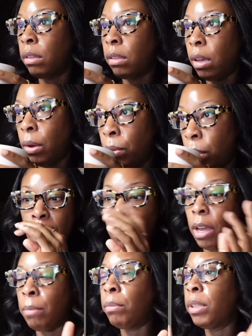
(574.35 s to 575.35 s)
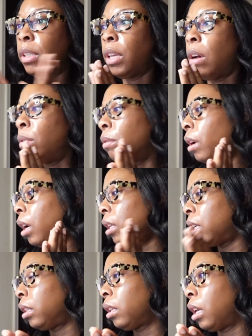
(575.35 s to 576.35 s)
So, okay, so I
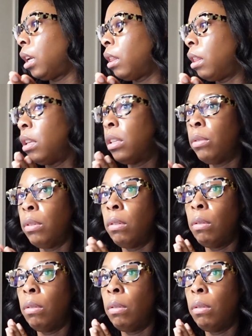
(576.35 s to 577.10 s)
need to get this